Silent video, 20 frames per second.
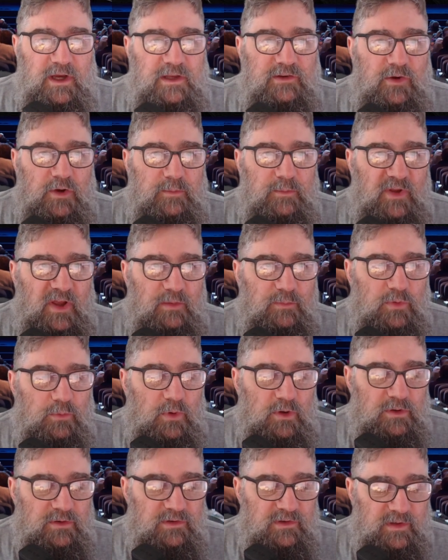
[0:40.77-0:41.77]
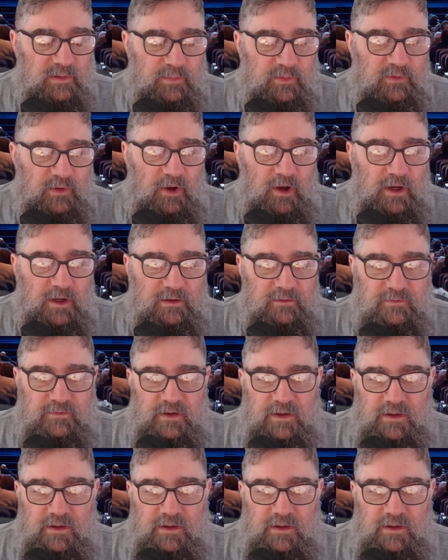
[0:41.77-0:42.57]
a timetable deep dive.